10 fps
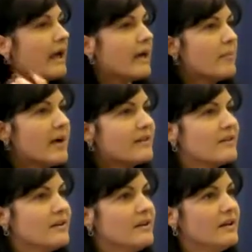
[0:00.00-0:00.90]
but
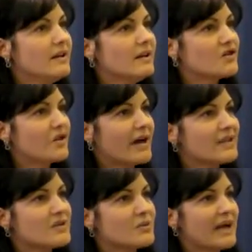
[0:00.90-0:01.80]
he
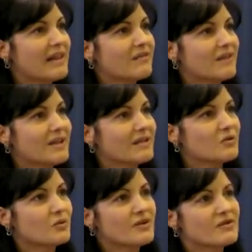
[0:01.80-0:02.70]
tries to elevate it
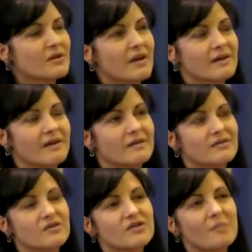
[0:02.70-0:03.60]

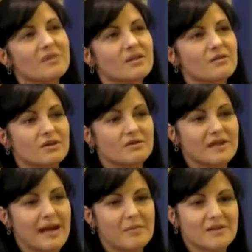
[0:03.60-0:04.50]
to some degree of
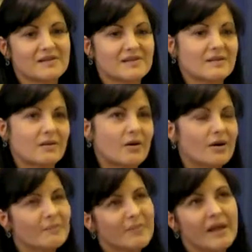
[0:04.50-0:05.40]
timelessness,
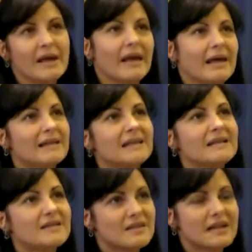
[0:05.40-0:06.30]
or at
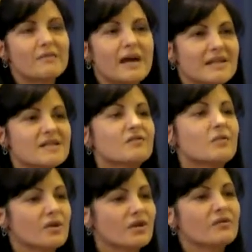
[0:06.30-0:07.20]
least he writes it
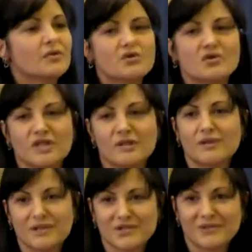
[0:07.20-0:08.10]
for the future
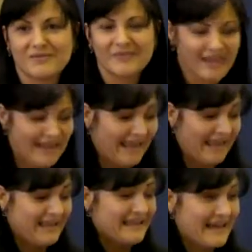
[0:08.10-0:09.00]
generation.
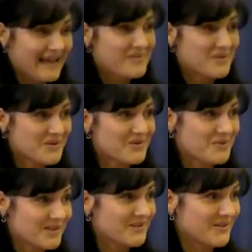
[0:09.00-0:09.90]
And I
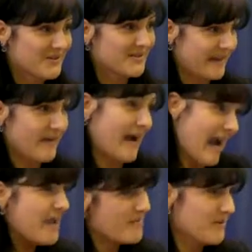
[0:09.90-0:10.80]

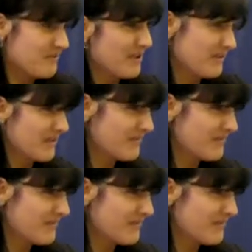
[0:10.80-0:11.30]
am a reader of